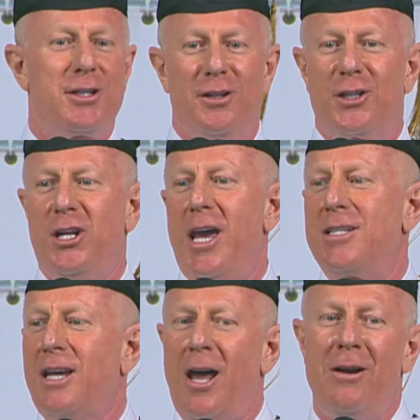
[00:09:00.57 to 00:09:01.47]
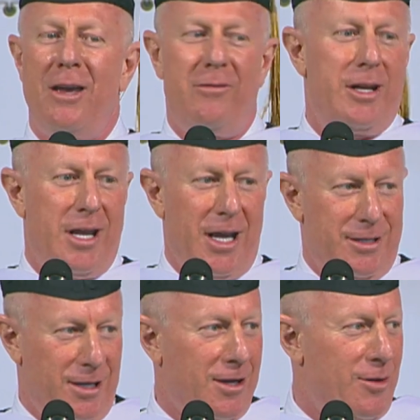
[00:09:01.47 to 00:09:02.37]
to the chase, I don't have any
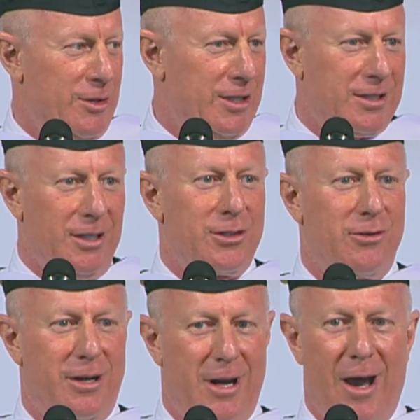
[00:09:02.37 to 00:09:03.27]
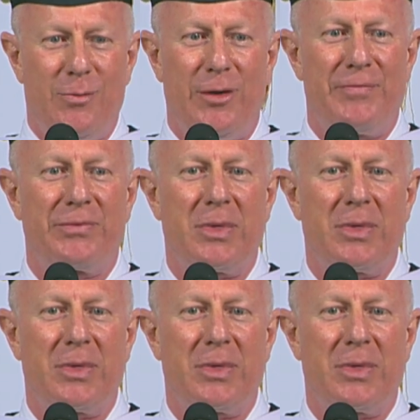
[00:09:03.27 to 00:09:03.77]
idea how many seeds are in an apple.